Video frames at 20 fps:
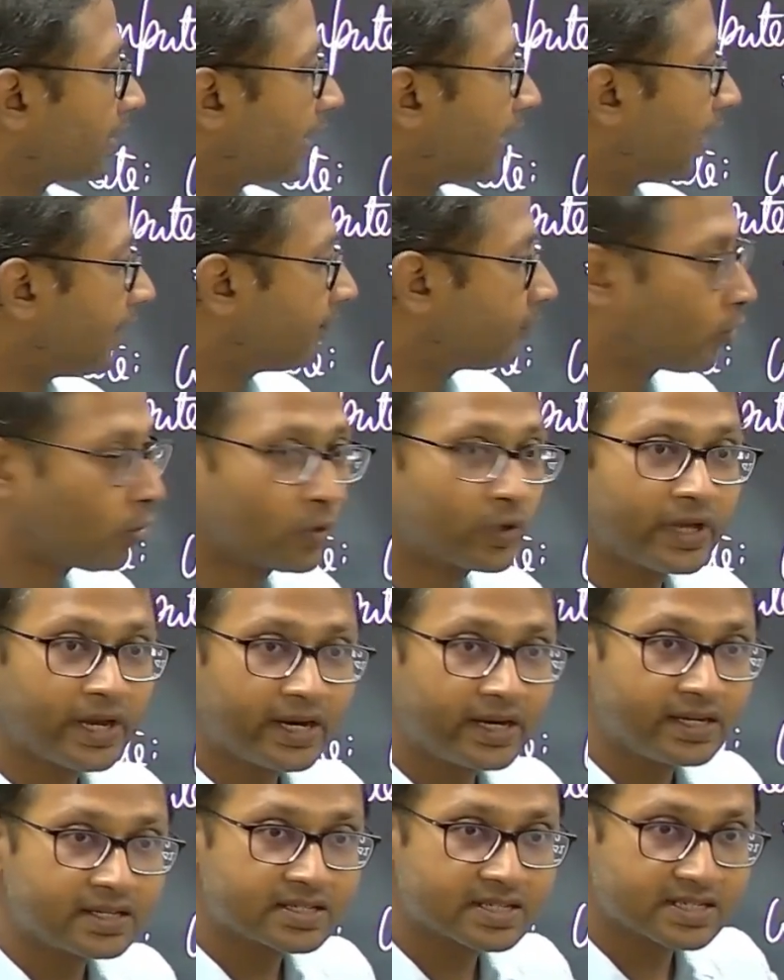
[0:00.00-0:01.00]
I'm okay
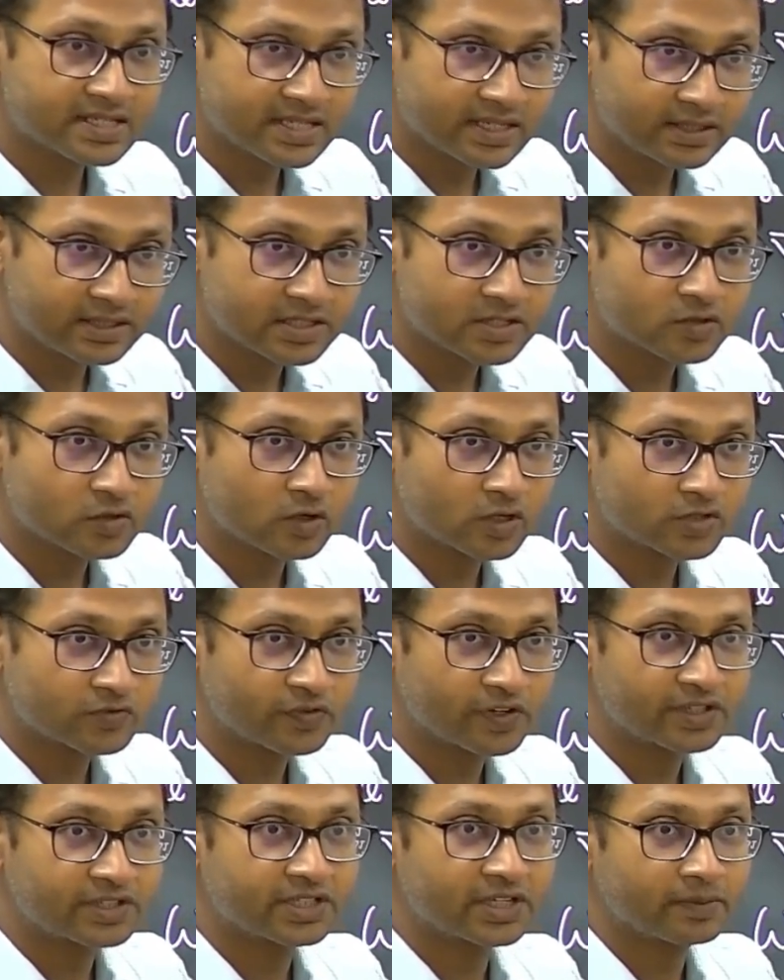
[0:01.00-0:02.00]
discussing this cost
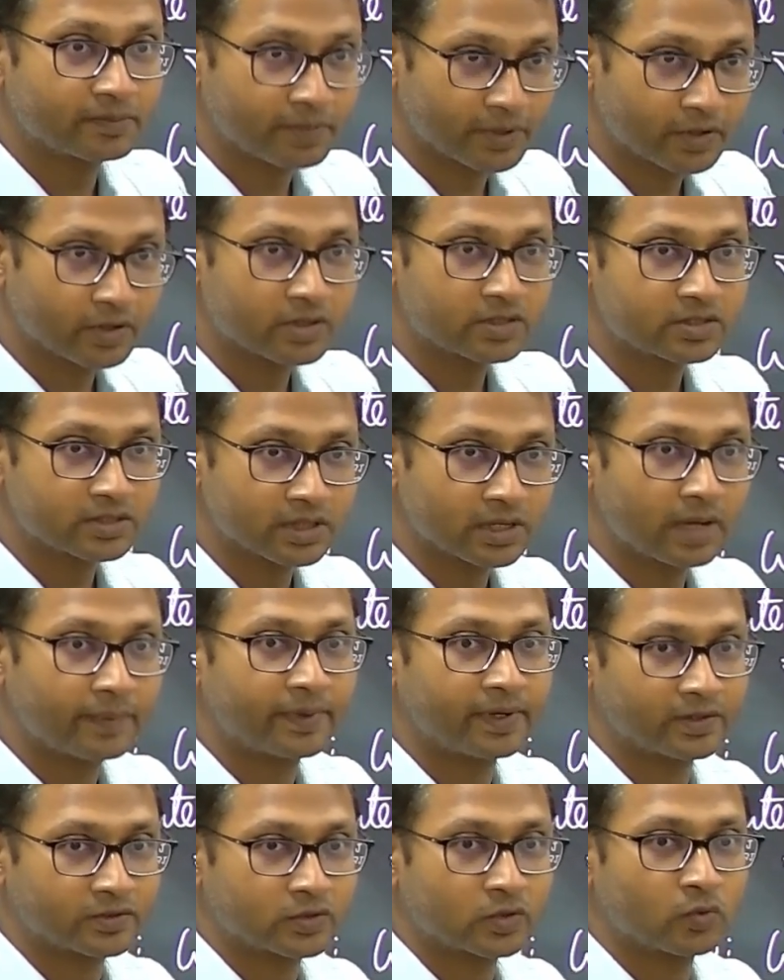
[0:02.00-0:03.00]
function because
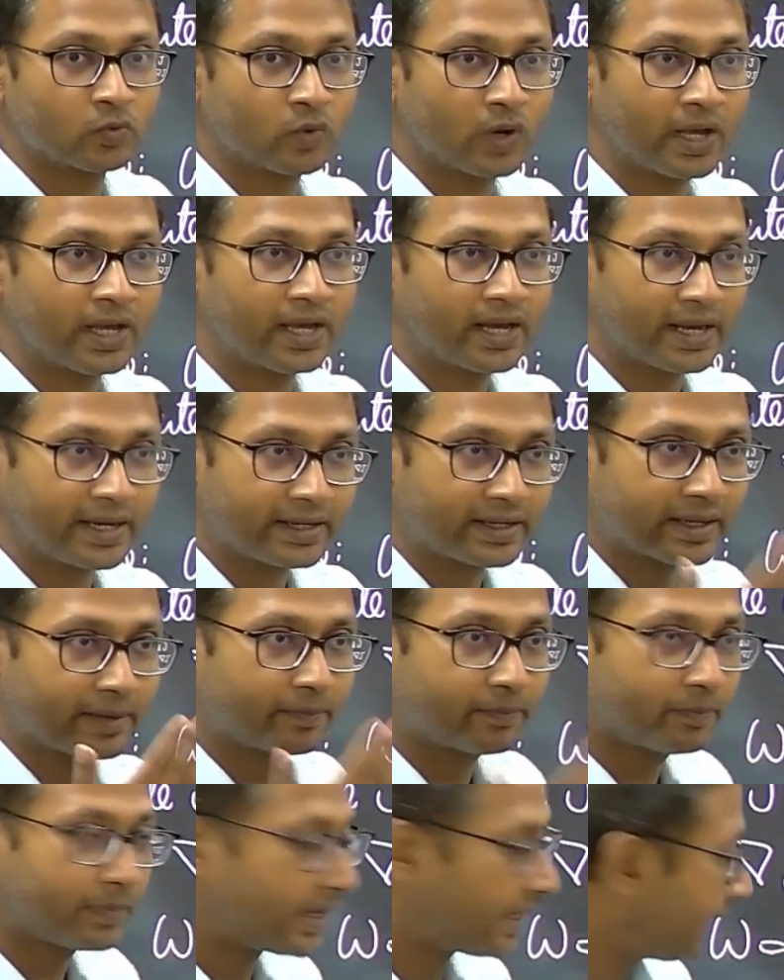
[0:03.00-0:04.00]
so why I
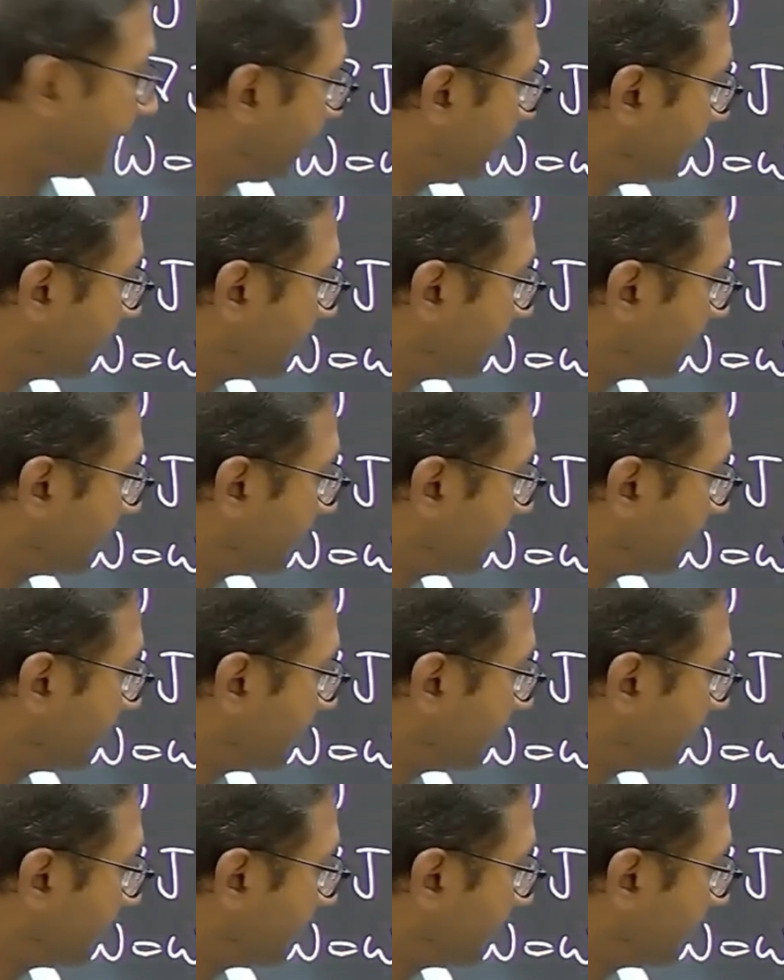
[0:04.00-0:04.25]
tapped my head